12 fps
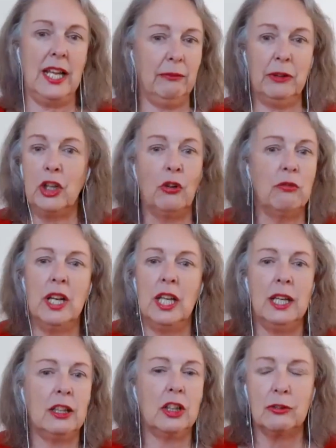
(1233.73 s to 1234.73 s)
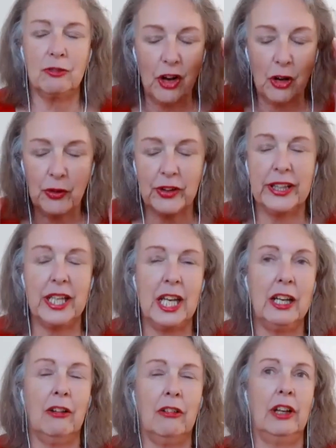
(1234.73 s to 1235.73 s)
it, we're not really focused
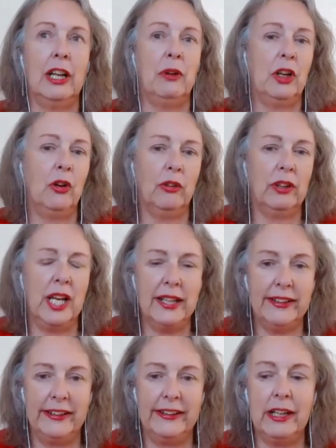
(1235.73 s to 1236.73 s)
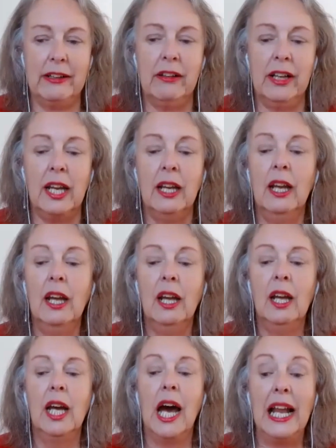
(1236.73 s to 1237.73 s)
in on it. We're not necessarily
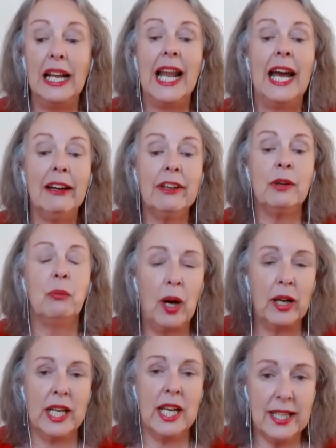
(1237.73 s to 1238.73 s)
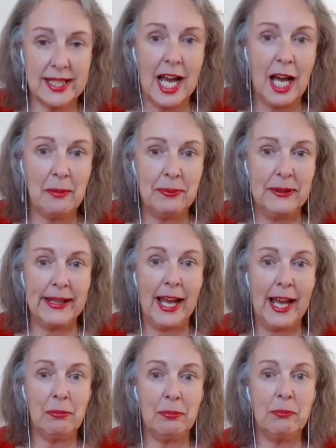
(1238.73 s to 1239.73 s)
allowing what needs to happen,
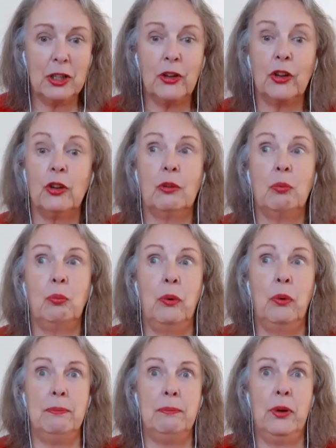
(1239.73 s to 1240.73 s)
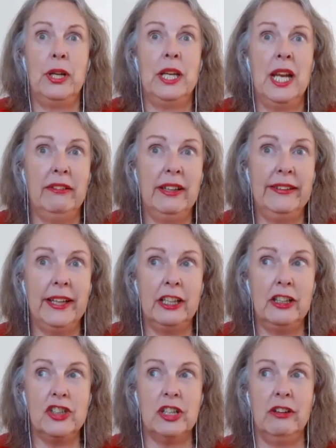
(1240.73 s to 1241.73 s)
because we're putting out this
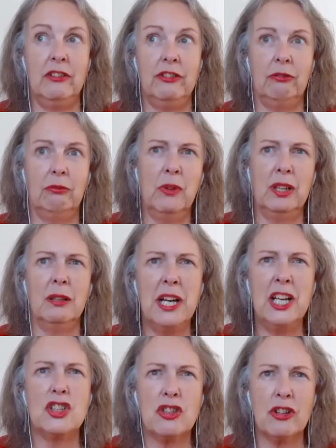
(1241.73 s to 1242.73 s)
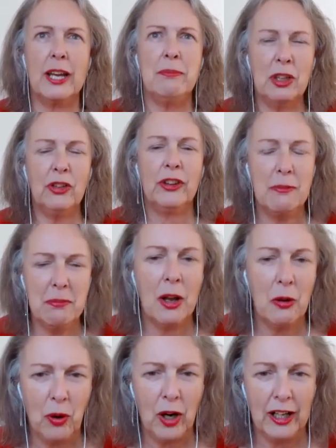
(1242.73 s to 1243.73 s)
energy of, well, I might try it because it
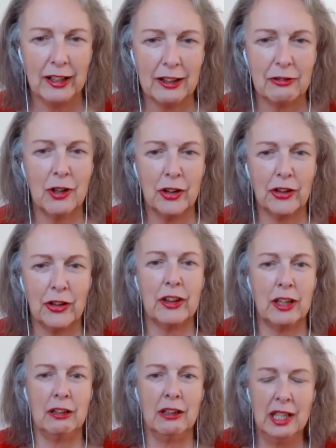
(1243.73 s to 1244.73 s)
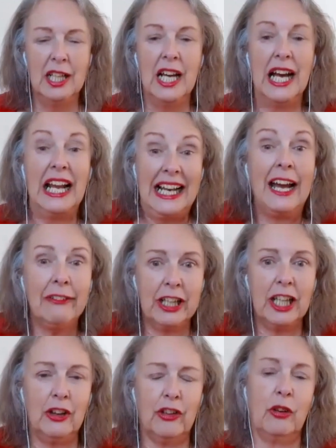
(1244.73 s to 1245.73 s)
might work, rather than
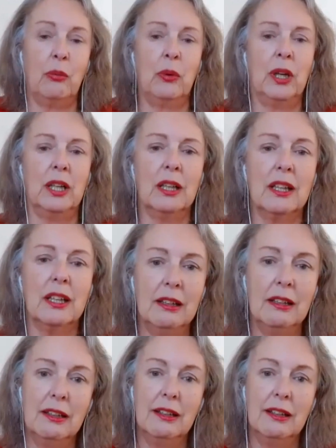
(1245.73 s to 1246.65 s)
allowing it to work.